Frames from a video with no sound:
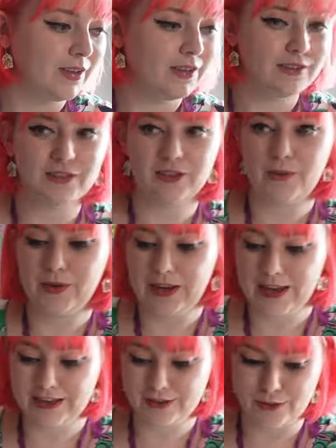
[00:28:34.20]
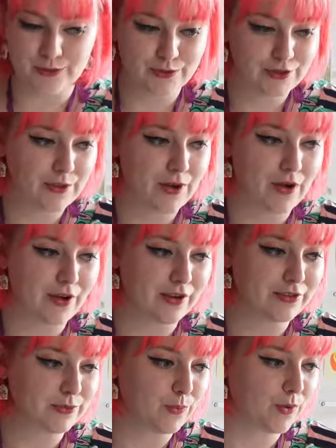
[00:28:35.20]
Someone has also
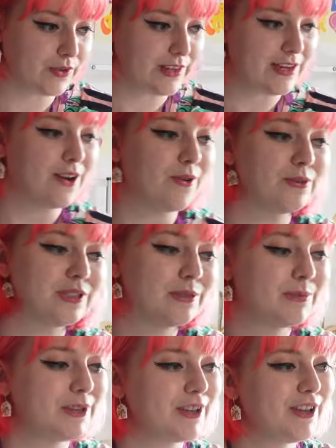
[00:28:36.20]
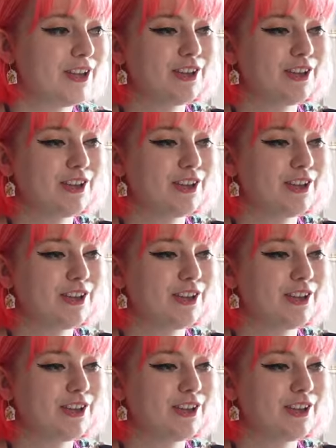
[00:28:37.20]
asked what the ultimate